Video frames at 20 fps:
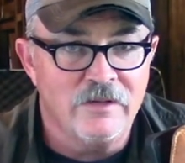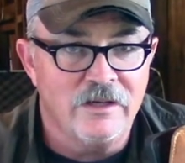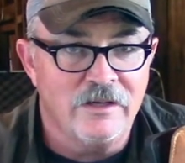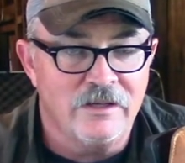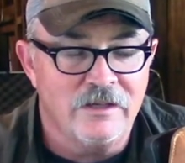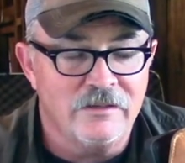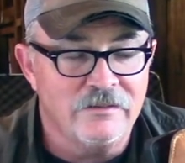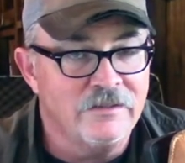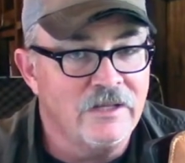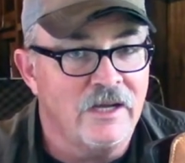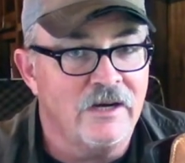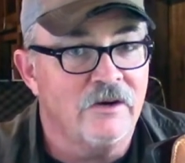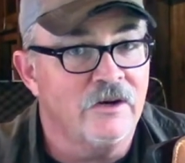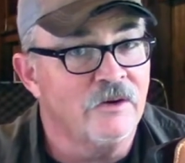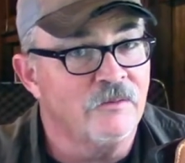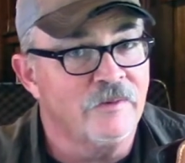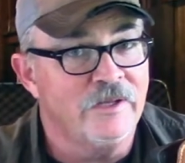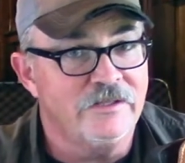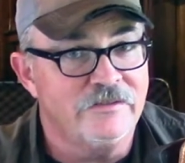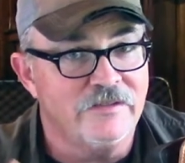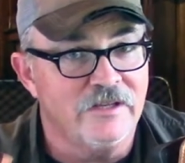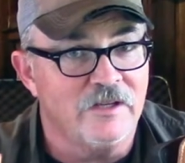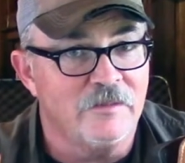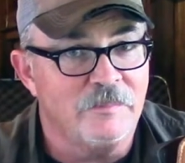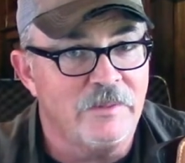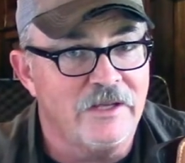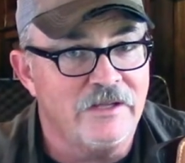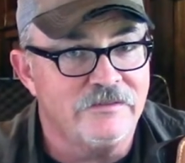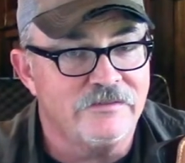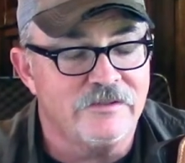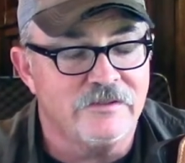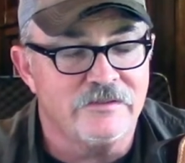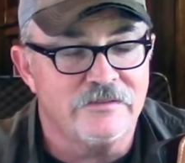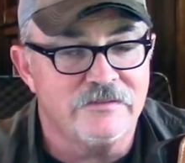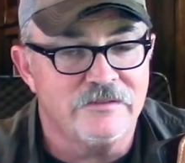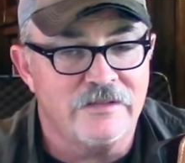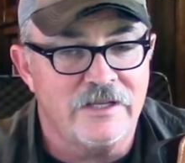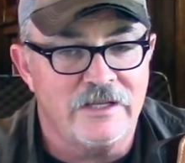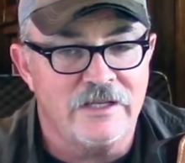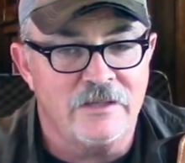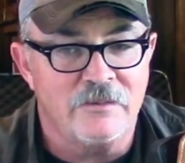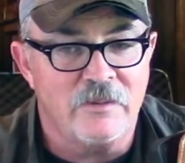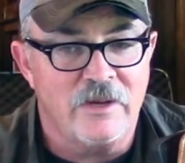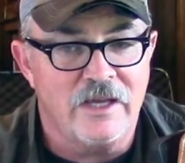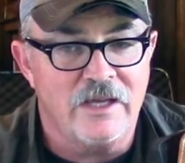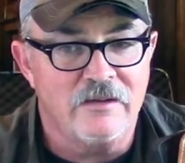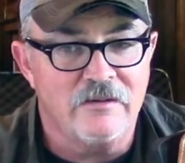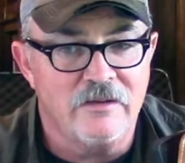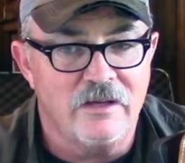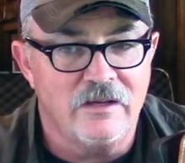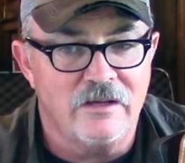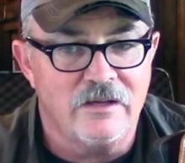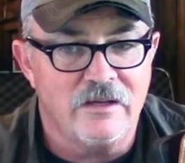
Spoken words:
not on a retail basis anyway,